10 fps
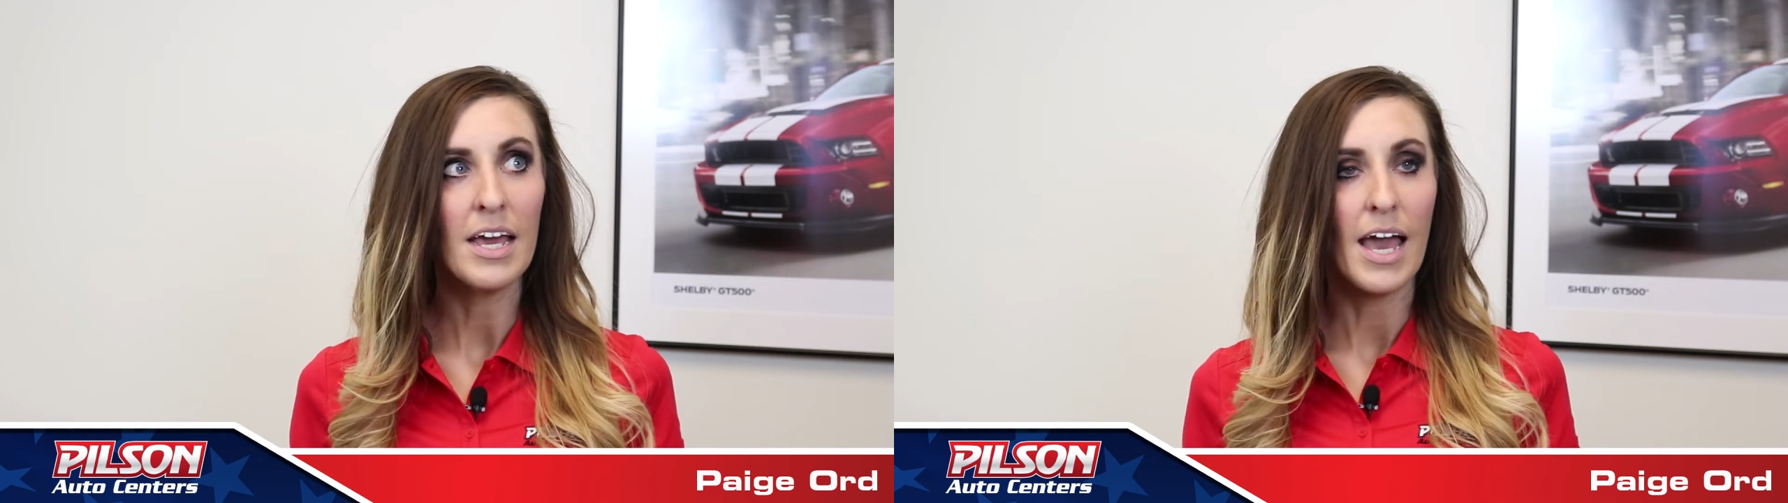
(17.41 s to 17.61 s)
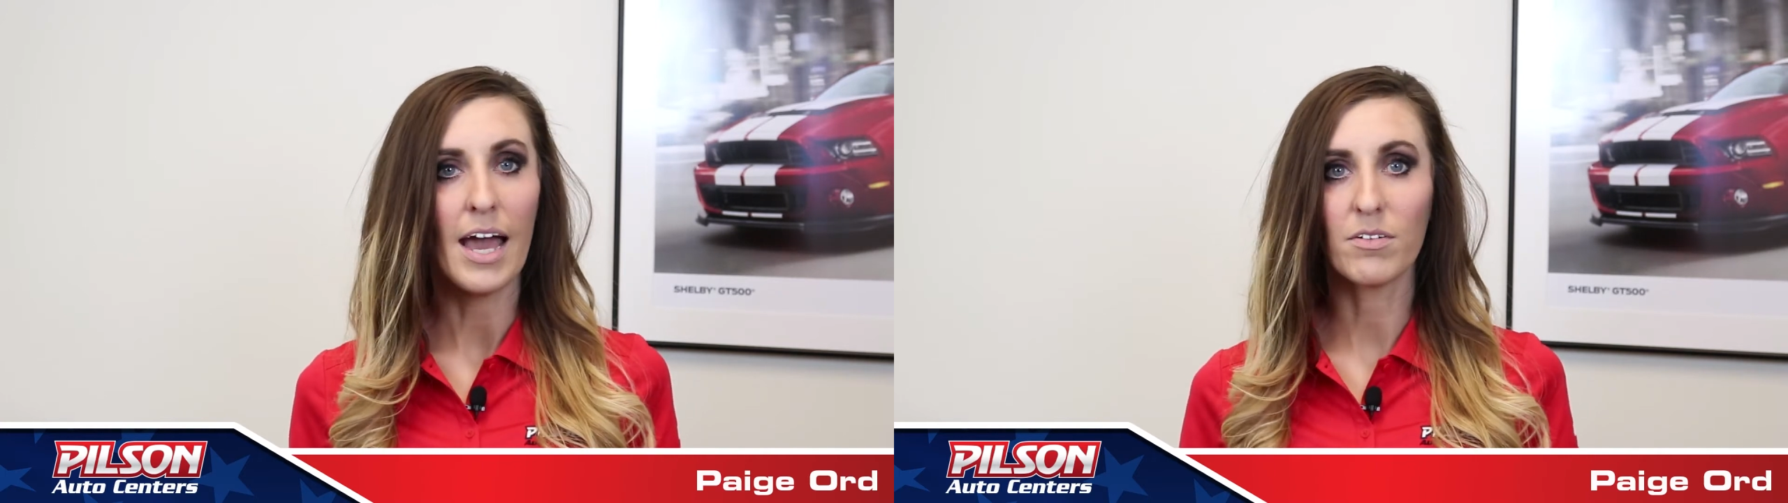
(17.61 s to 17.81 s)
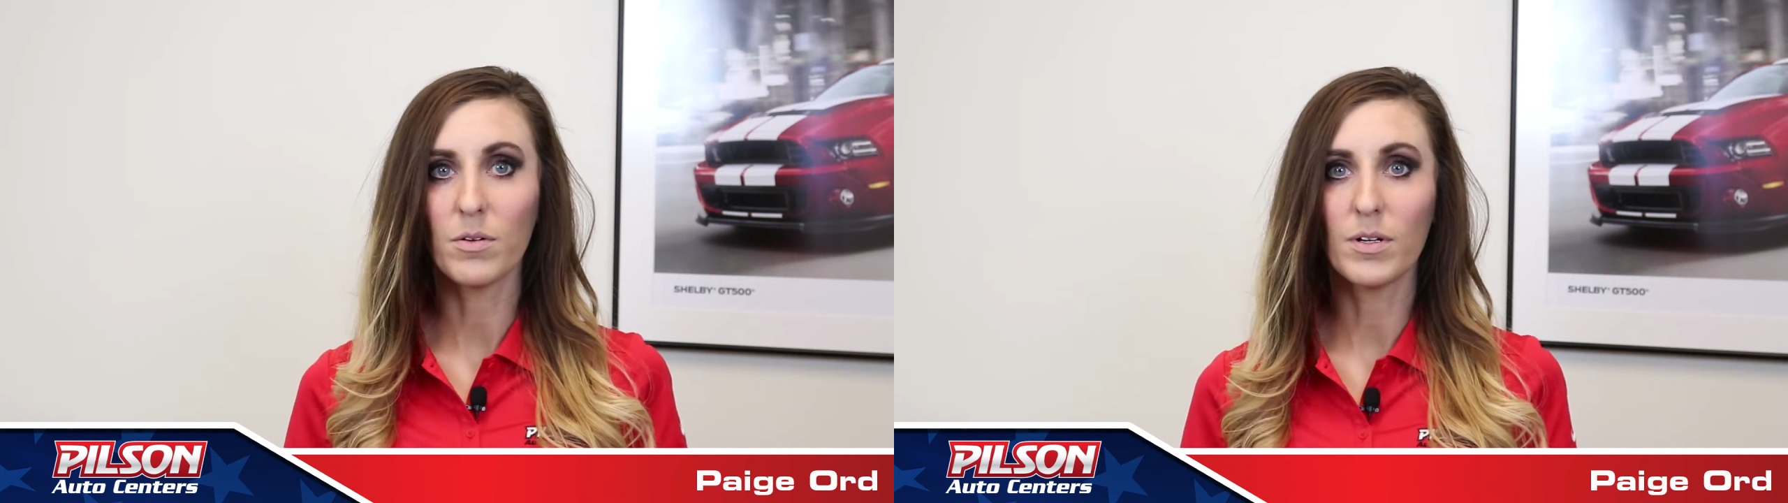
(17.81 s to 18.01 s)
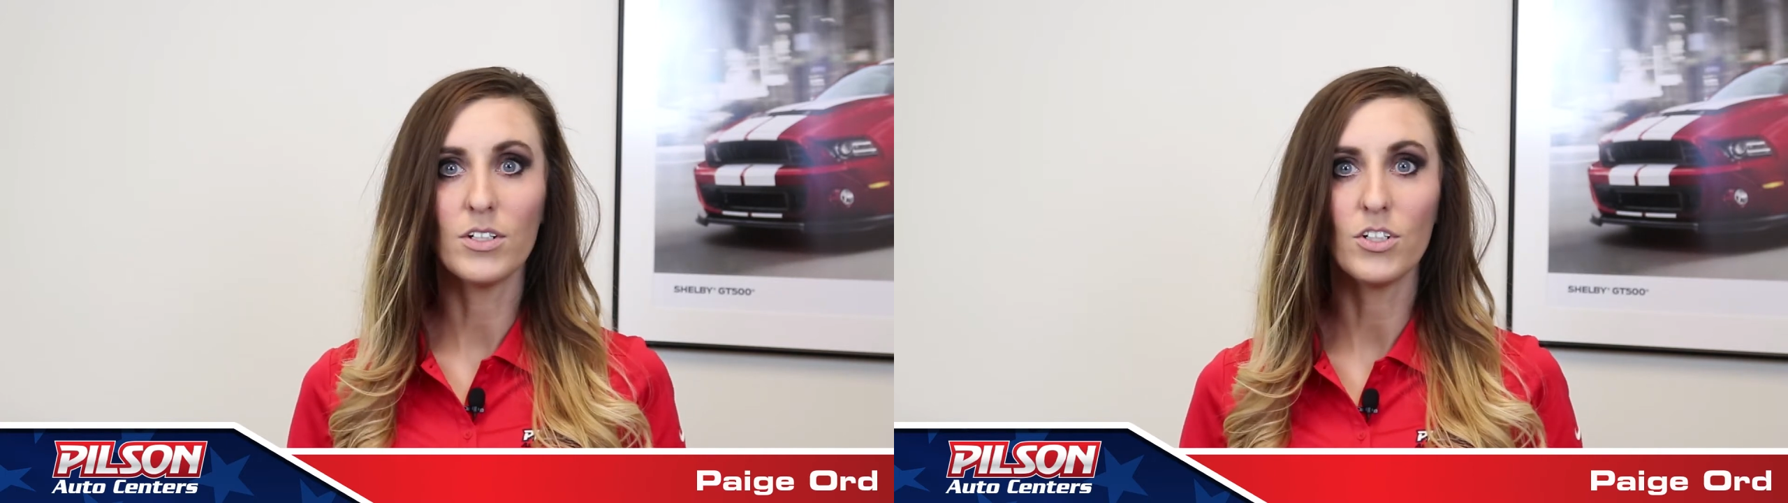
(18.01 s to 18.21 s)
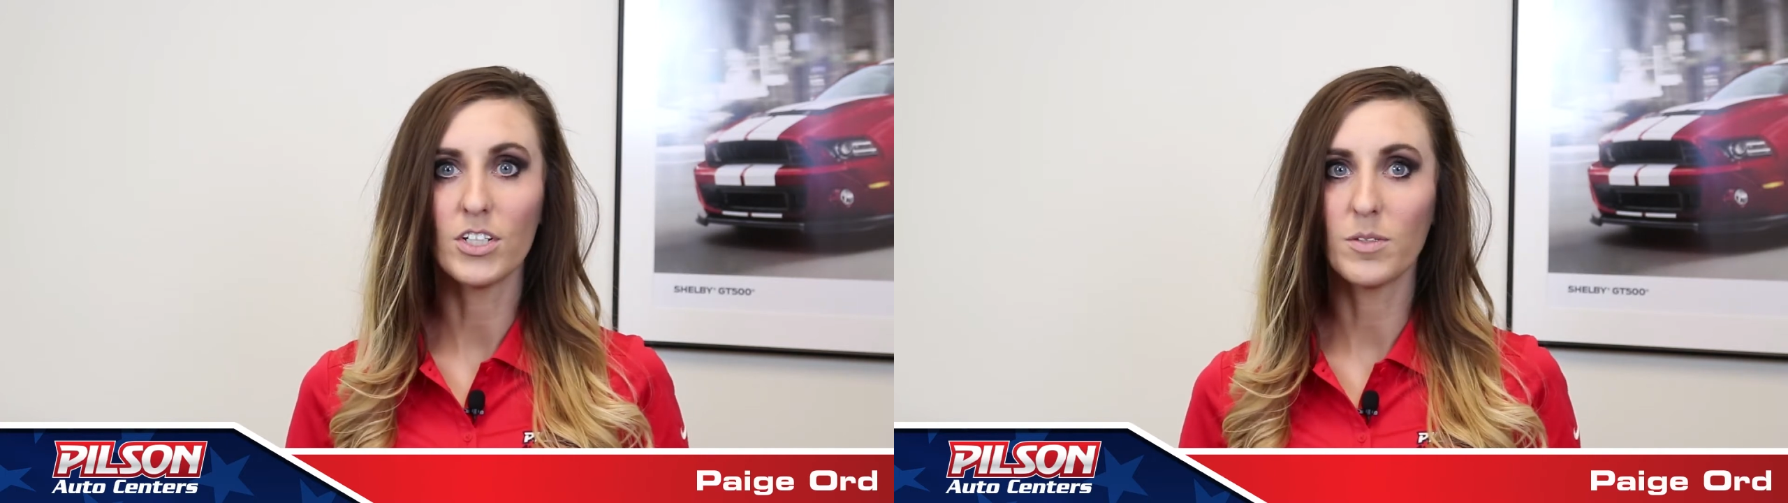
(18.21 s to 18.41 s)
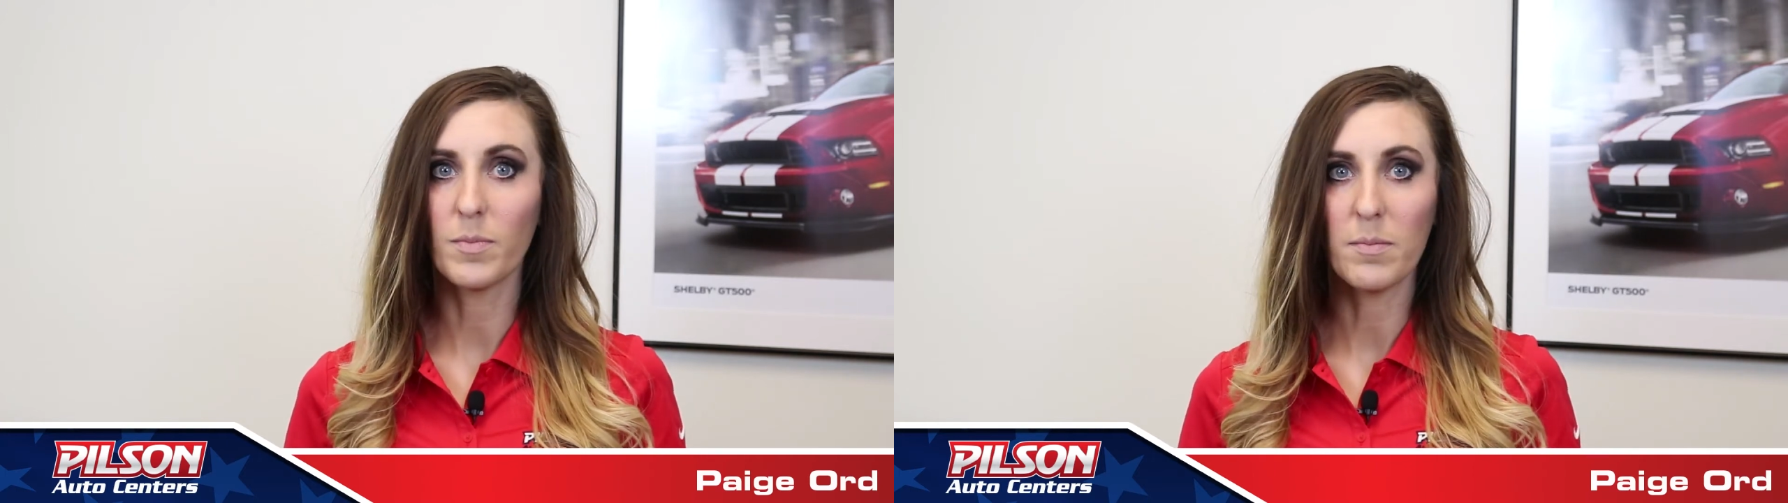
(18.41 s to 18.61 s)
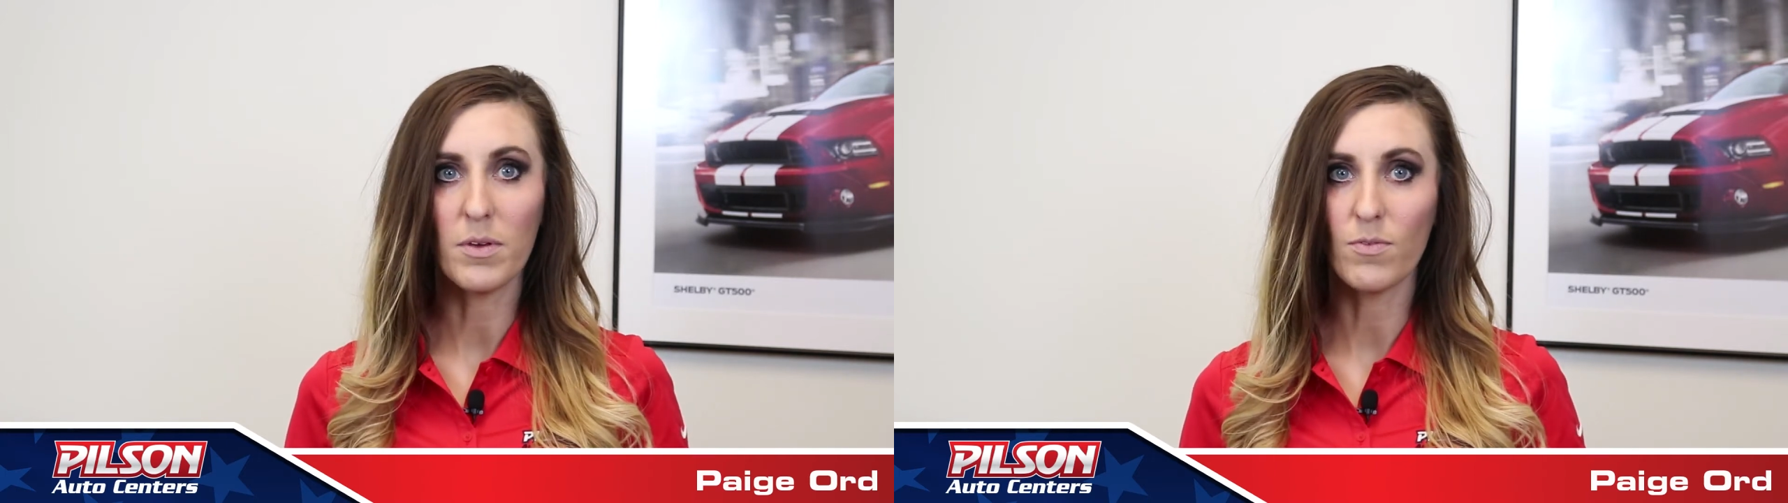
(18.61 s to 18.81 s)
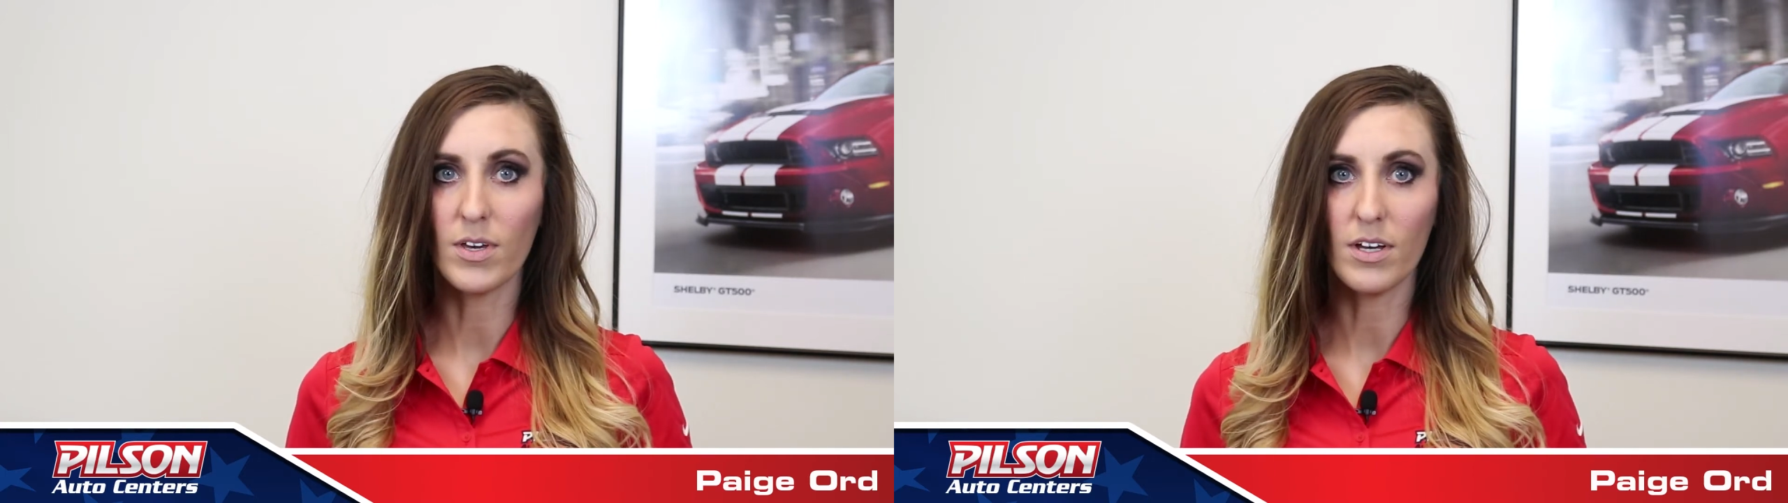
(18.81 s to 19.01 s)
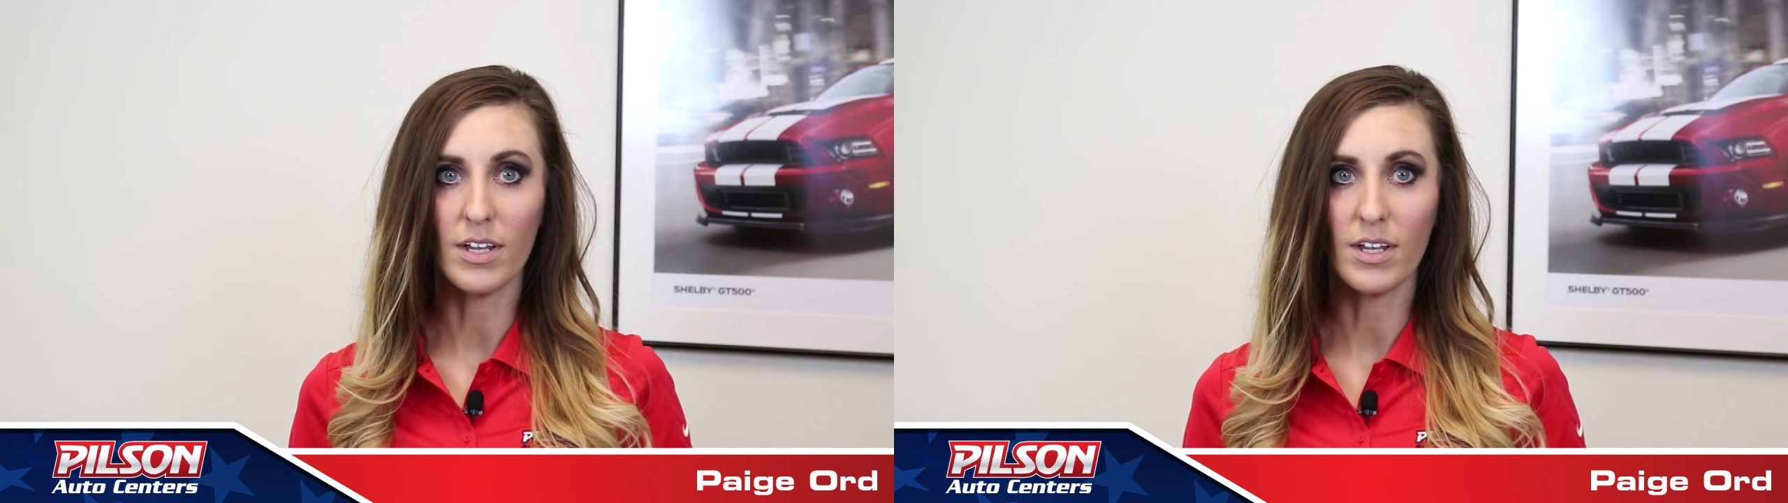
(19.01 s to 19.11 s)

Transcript: Everyone just made me feel